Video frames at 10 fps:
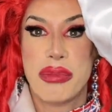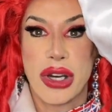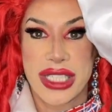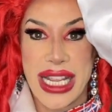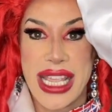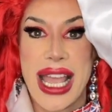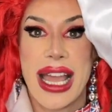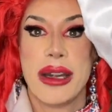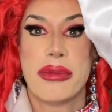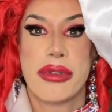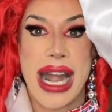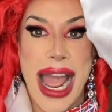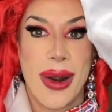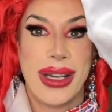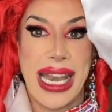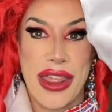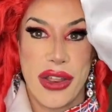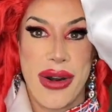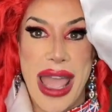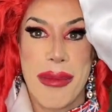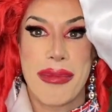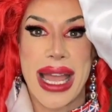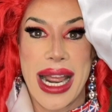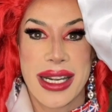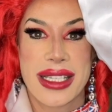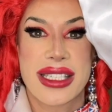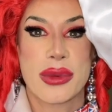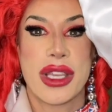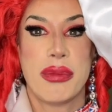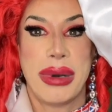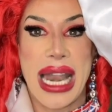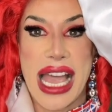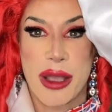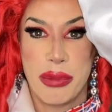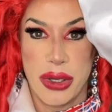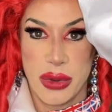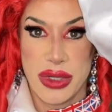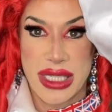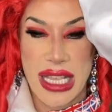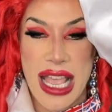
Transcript: body and brown leatherette pants with black boots.